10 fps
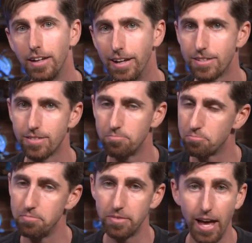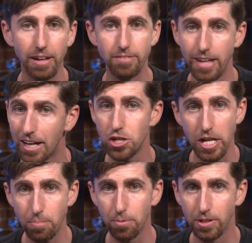It's not, not
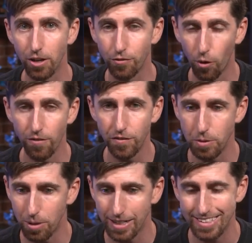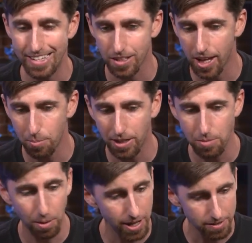cheap, you know, 450 bucks is a lot of
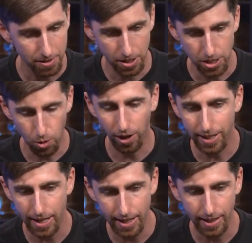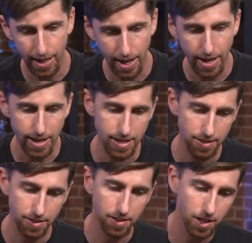money, but you are getting
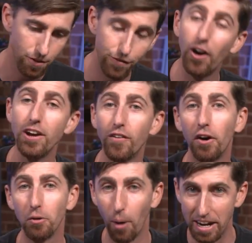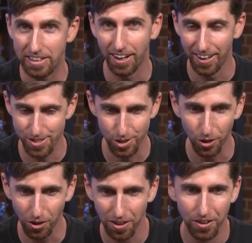a very, very red
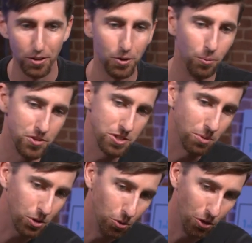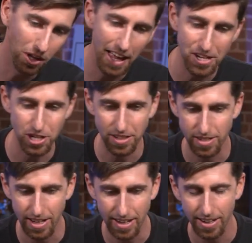console with some cool
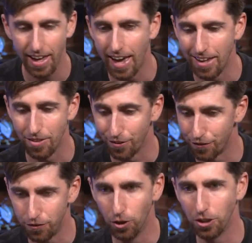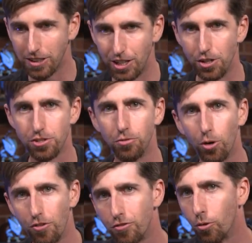etchings in it and the full Gears of
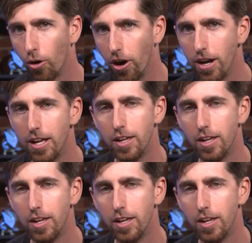War 4